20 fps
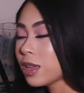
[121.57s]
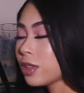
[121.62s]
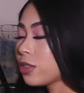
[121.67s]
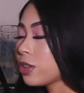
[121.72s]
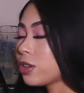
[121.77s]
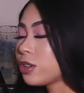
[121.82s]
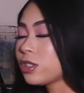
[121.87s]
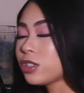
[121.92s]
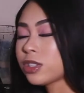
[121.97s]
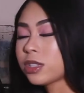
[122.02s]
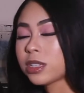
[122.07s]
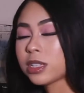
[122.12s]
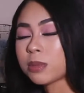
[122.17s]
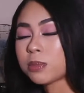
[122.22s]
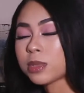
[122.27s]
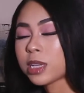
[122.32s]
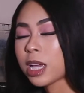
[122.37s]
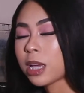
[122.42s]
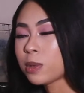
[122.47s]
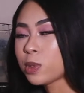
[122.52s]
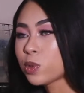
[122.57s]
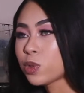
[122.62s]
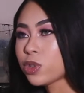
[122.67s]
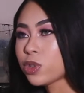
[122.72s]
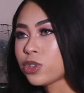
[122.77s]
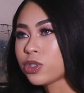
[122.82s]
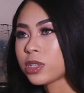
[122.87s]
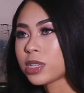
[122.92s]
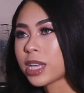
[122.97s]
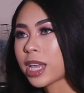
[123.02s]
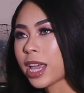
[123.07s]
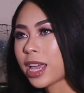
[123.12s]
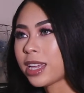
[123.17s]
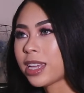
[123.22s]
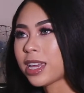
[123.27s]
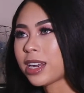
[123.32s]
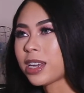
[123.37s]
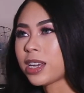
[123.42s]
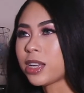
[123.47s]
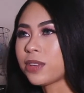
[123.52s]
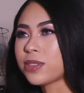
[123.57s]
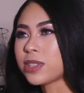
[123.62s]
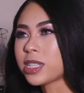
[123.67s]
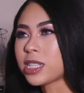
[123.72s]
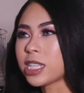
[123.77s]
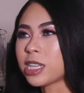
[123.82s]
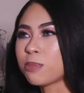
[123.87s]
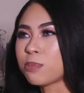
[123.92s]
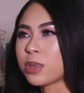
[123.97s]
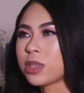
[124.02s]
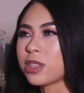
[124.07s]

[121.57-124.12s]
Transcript: There are just some times just can't get enough sleep,